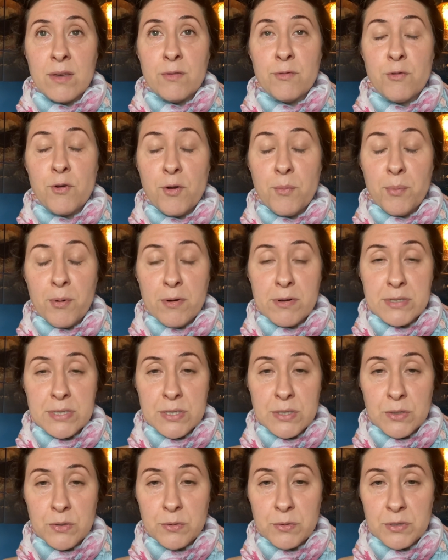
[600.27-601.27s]
for a
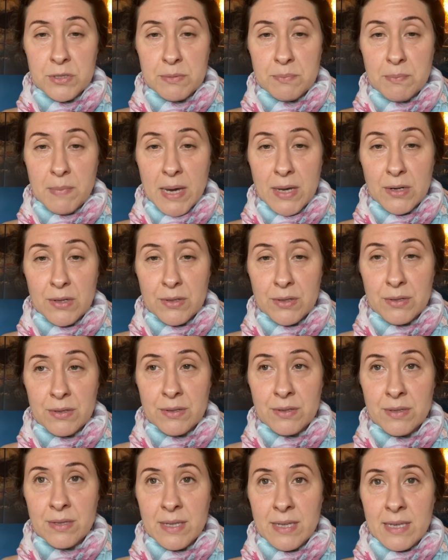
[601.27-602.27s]
person whose
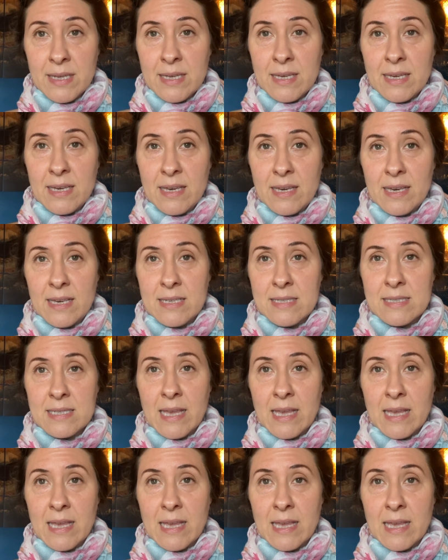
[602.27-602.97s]
metal is